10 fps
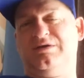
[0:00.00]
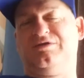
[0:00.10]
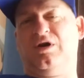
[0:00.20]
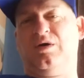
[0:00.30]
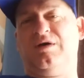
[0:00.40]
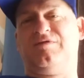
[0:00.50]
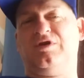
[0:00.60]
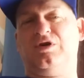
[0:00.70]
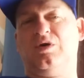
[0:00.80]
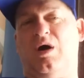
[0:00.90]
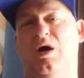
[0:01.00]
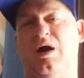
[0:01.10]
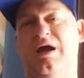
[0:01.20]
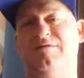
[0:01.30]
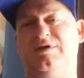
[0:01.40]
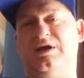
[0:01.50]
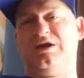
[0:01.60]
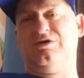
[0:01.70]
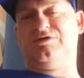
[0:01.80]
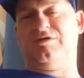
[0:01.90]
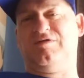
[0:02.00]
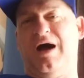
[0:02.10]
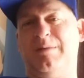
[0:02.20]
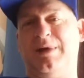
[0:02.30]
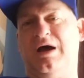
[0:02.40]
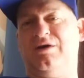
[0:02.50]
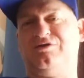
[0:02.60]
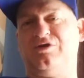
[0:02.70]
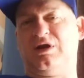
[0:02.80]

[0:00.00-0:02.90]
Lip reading: So if you are heavily using fapiaos,